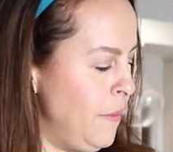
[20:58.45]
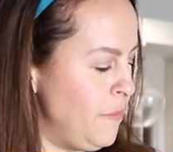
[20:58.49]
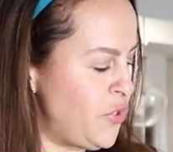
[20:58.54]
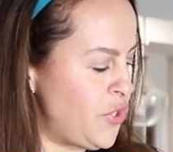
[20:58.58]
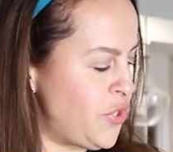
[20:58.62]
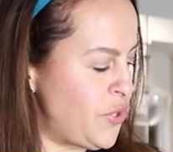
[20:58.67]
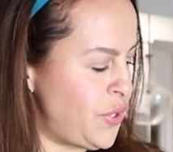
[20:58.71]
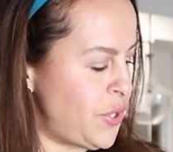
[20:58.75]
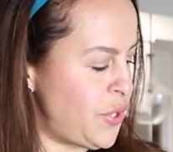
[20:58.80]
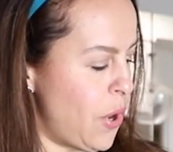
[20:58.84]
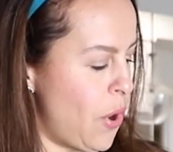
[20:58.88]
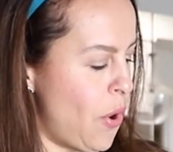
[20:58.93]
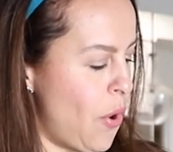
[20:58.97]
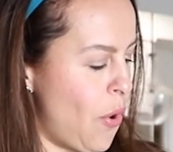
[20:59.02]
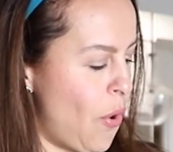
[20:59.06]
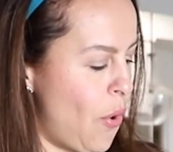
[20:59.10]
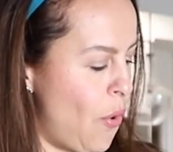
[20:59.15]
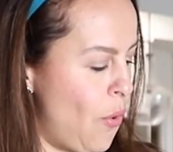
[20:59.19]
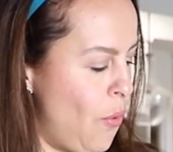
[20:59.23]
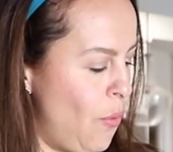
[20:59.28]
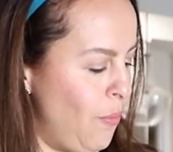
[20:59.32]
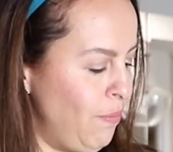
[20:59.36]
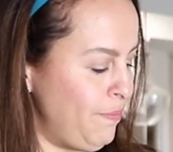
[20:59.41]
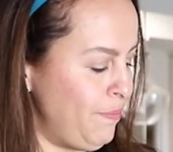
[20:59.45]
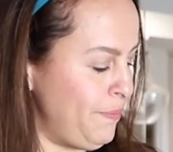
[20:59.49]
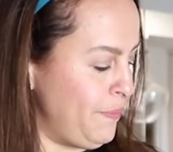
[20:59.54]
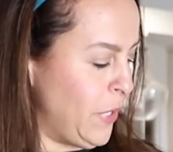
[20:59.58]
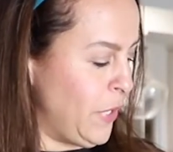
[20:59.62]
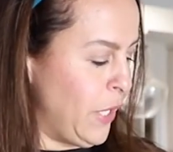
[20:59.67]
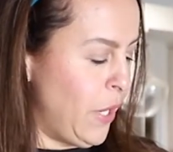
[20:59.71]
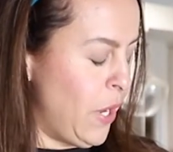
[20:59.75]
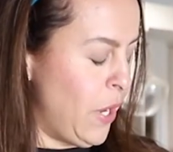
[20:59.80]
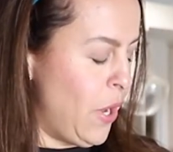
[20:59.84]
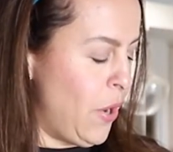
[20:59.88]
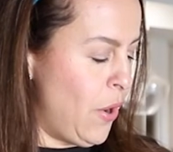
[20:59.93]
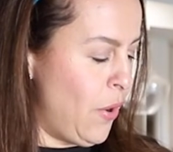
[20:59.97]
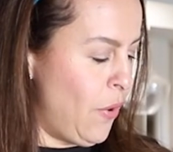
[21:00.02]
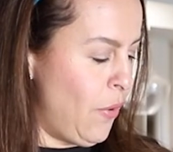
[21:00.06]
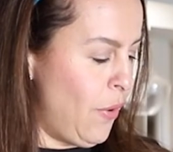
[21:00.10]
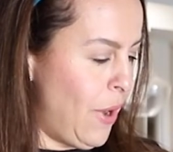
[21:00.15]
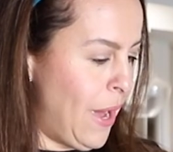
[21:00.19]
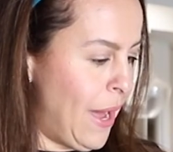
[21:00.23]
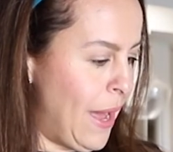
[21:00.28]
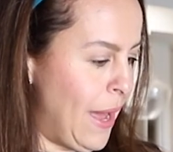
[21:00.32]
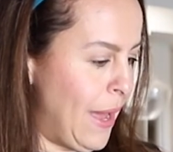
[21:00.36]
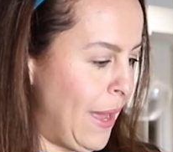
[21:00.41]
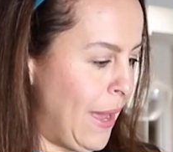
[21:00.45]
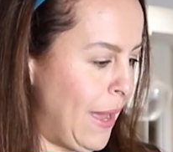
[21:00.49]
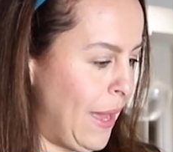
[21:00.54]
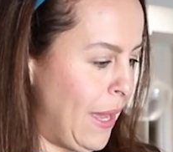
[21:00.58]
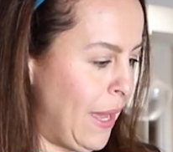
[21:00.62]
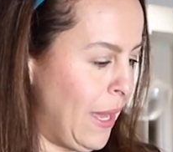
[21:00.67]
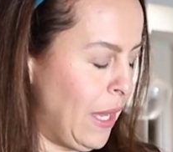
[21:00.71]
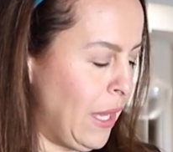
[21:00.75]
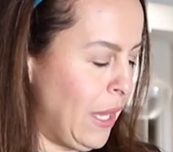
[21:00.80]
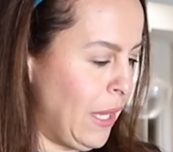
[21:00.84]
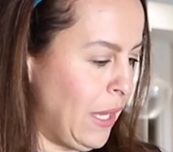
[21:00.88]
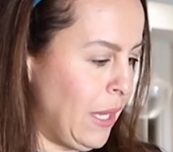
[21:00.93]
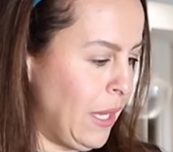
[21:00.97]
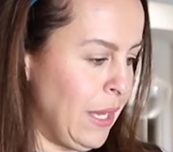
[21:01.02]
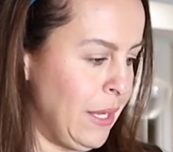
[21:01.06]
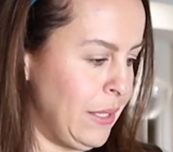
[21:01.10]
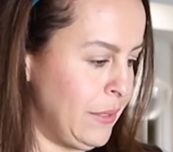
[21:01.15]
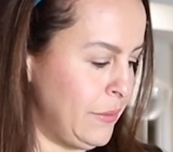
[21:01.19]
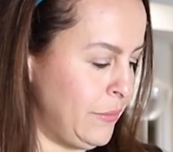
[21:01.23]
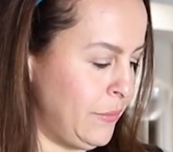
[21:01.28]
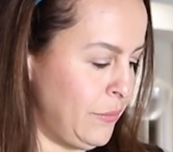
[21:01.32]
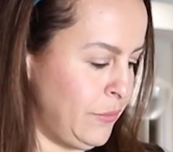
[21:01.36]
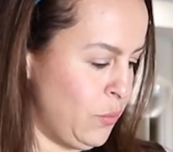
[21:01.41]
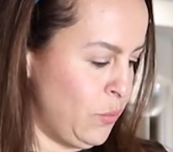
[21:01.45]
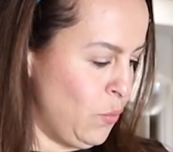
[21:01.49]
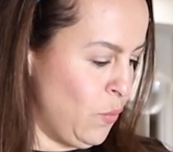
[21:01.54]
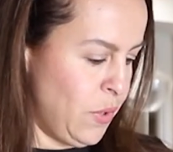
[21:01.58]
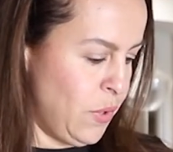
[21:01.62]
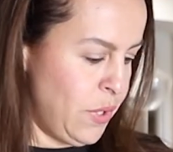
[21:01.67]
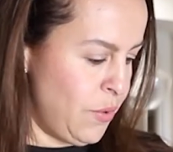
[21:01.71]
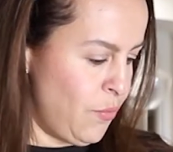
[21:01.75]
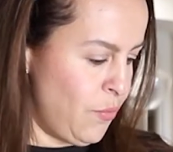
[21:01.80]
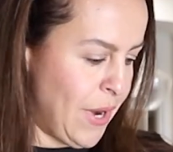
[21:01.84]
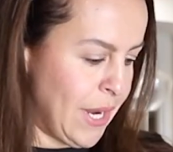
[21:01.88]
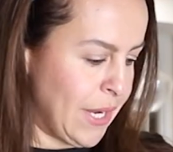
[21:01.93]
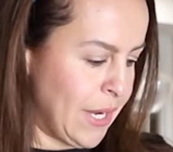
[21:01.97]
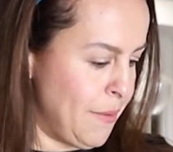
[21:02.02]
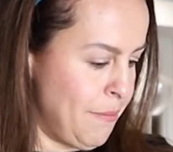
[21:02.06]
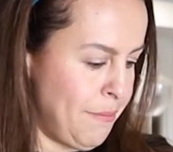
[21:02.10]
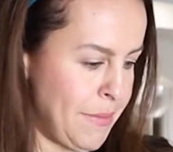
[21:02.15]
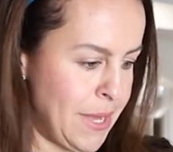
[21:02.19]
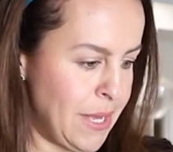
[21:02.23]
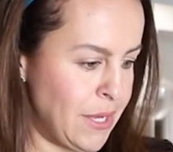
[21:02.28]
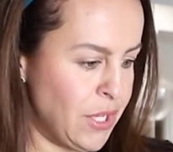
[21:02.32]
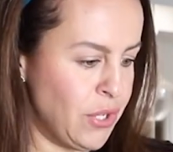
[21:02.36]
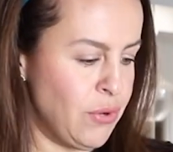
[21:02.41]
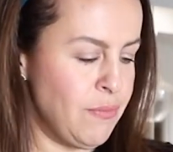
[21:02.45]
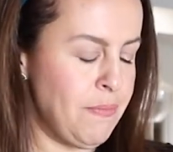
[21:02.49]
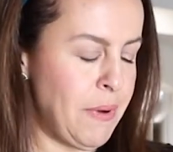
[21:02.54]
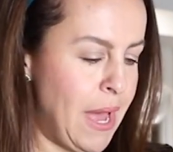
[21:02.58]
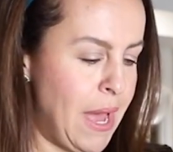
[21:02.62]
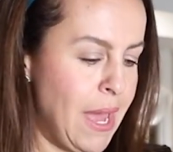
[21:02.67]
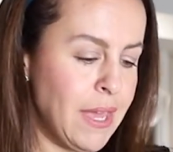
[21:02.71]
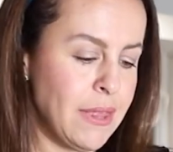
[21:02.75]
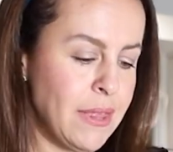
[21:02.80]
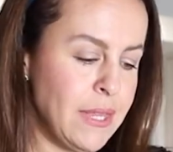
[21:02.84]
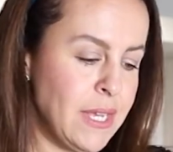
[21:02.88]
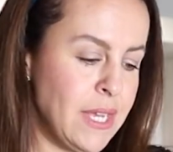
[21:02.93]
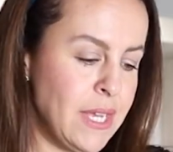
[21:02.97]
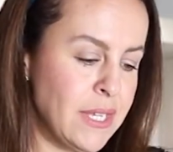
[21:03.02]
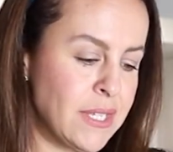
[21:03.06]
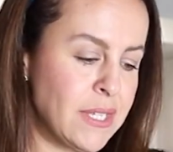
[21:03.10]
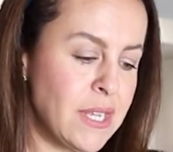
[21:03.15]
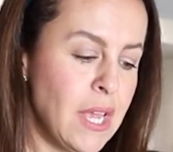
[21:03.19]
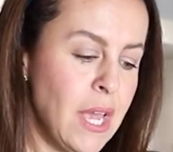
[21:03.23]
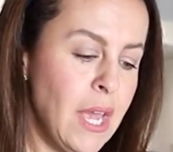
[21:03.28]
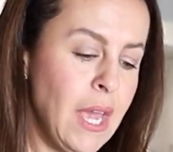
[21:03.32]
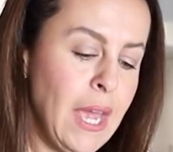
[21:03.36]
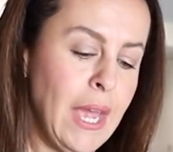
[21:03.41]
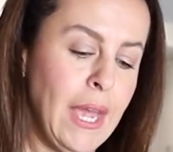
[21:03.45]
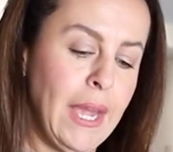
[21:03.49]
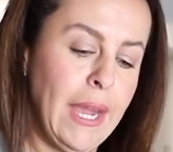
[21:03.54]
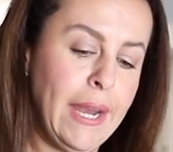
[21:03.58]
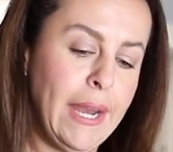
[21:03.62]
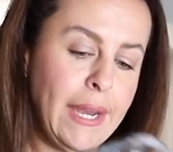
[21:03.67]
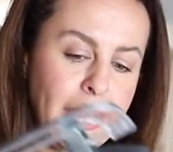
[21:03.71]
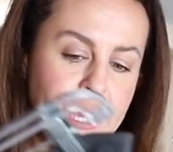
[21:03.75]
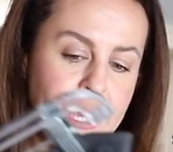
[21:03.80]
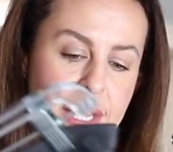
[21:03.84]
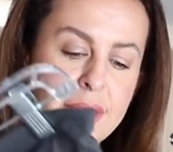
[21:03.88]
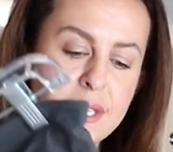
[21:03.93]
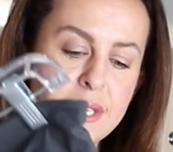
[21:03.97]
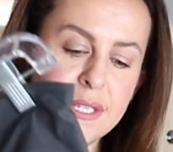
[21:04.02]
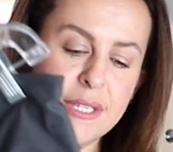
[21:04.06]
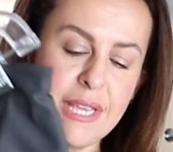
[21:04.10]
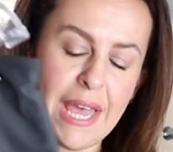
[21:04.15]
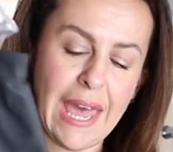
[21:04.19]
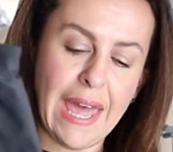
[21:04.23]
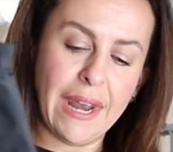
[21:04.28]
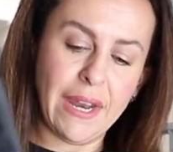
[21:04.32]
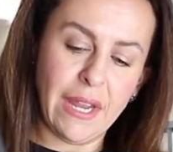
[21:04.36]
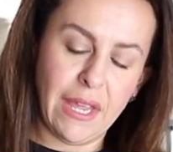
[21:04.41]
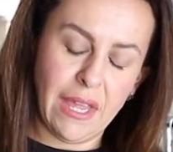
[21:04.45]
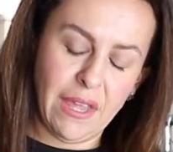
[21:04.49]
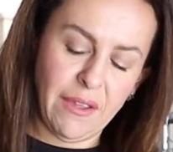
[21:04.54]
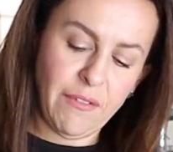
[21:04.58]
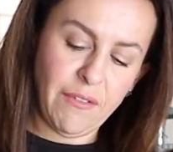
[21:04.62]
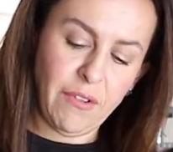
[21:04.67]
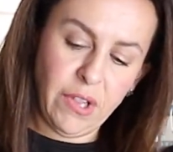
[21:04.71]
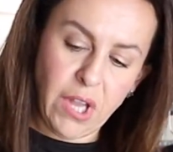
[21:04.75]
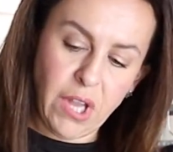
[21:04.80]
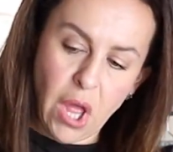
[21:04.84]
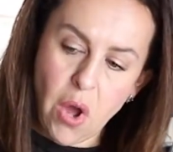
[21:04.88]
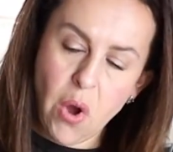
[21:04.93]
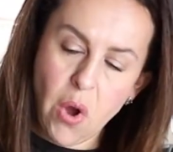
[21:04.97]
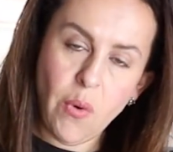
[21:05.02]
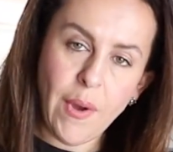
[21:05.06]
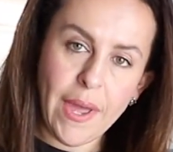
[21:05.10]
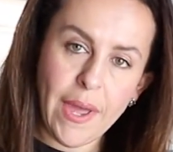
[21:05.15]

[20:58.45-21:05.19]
So, you know, I wouldn't recommend you buying this. It is at a low